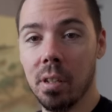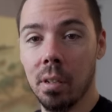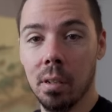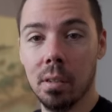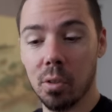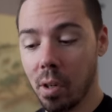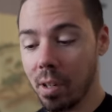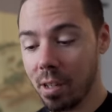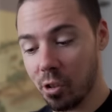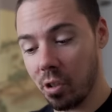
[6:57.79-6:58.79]
was not
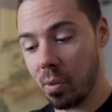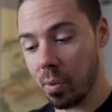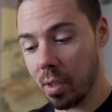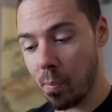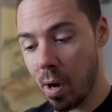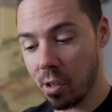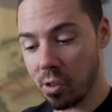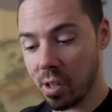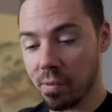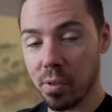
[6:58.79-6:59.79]
bad. HLG
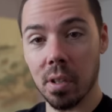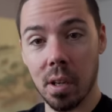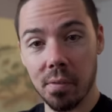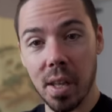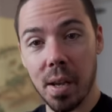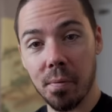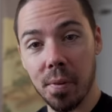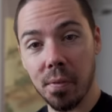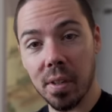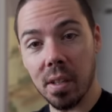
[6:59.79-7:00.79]
2, even better.
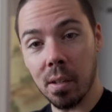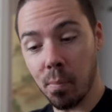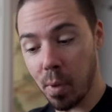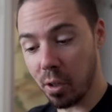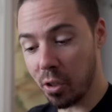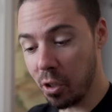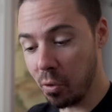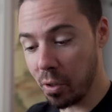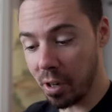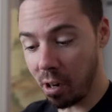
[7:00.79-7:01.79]
I doubt it.
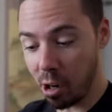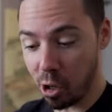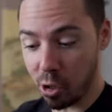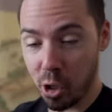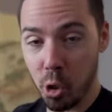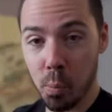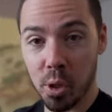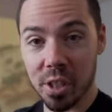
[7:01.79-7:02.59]
It